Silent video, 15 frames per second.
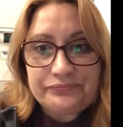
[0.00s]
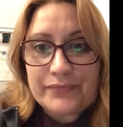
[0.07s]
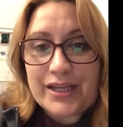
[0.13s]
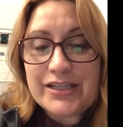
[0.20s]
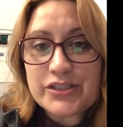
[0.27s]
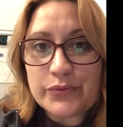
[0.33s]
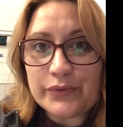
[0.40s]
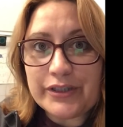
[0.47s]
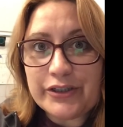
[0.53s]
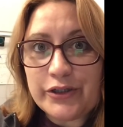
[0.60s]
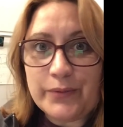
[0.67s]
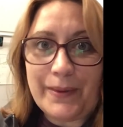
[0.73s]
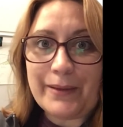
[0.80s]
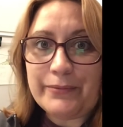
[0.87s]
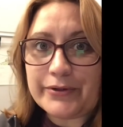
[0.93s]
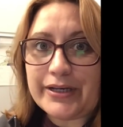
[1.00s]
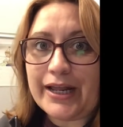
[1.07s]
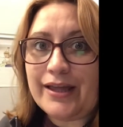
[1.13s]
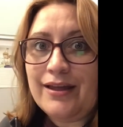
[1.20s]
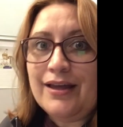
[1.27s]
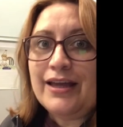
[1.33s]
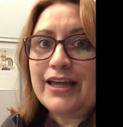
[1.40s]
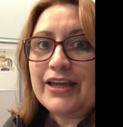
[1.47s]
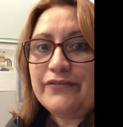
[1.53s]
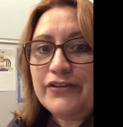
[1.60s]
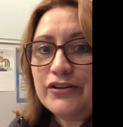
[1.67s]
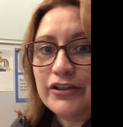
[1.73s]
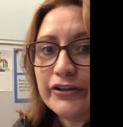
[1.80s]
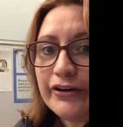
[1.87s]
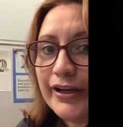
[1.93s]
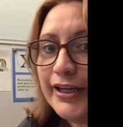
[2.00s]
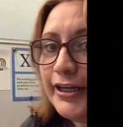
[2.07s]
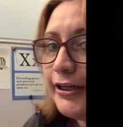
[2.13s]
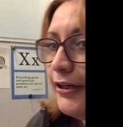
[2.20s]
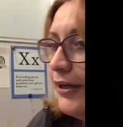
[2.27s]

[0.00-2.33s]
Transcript: It's a really cool paper today. If you look right here,